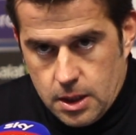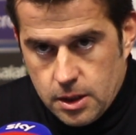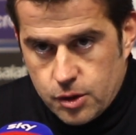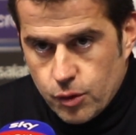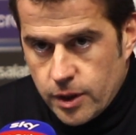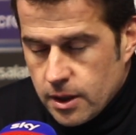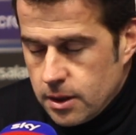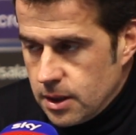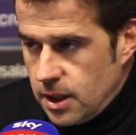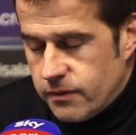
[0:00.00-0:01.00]
the two
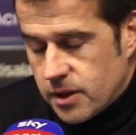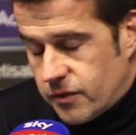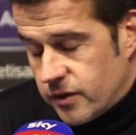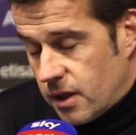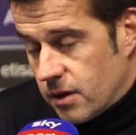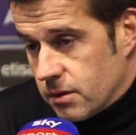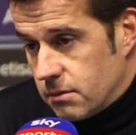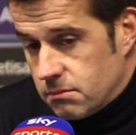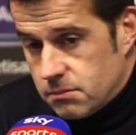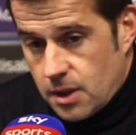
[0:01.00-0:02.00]
nil, even if they
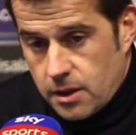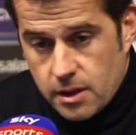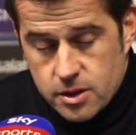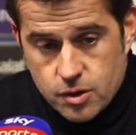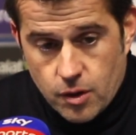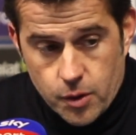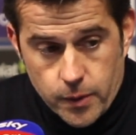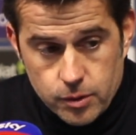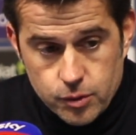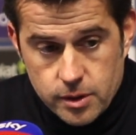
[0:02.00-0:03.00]
didn't, they didn't score,
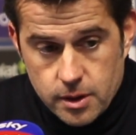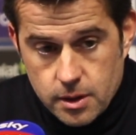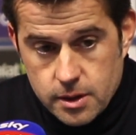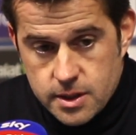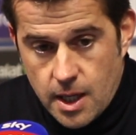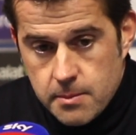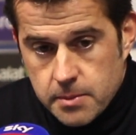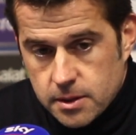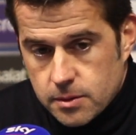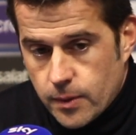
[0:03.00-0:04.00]
we'll do the, the same,
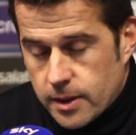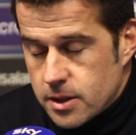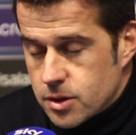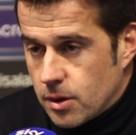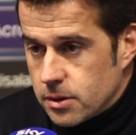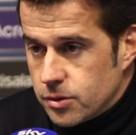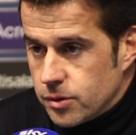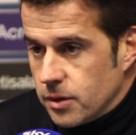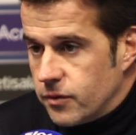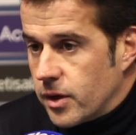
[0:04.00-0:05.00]
but when they scored the
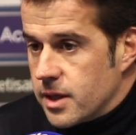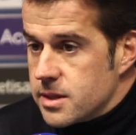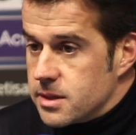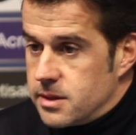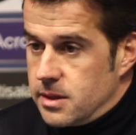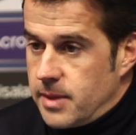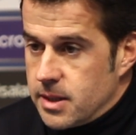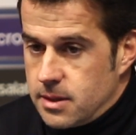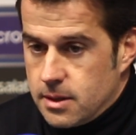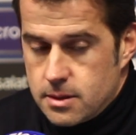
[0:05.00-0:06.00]
two nil, for us, it doesn't
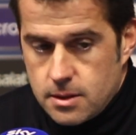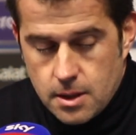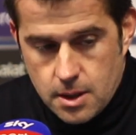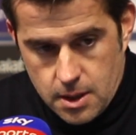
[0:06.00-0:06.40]
make sense.